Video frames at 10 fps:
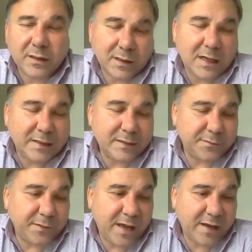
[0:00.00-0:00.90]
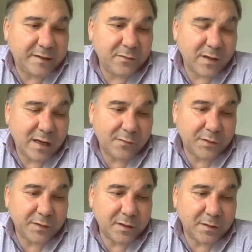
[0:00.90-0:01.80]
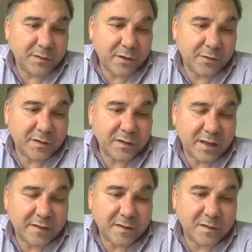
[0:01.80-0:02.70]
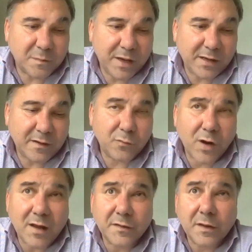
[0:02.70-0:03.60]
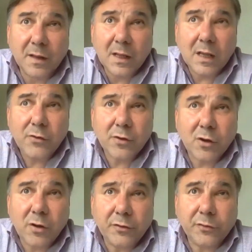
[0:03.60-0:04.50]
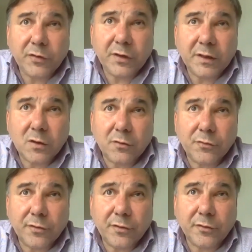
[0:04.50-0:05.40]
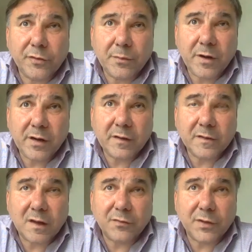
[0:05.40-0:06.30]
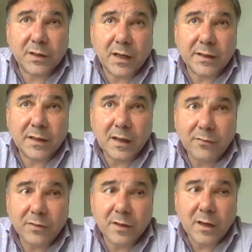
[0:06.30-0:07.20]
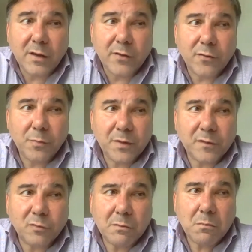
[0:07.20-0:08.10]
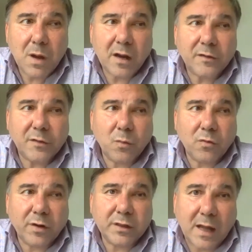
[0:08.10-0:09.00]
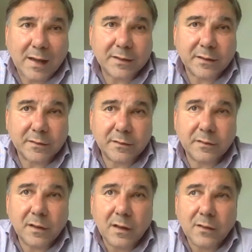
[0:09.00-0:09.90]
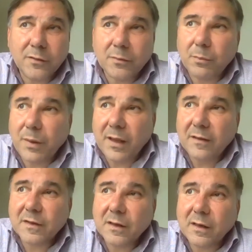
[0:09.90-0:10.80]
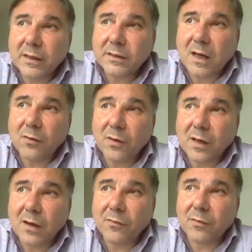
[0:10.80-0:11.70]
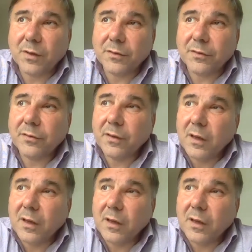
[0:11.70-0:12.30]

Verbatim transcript: kind of actively after the terrorist attacks in Spain and France, you're going to see that contrary to the Americans after 9-11, Europeans were much more reluctant to basically allow the government